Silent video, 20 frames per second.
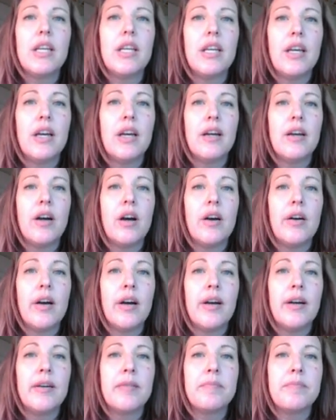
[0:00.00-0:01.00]

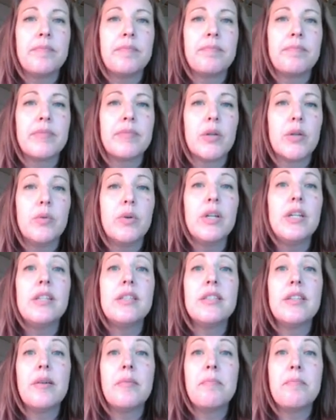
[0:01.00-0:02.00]

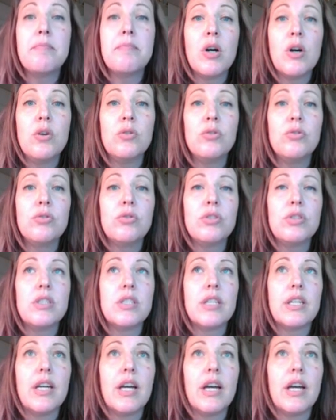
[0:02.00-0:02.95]
is the most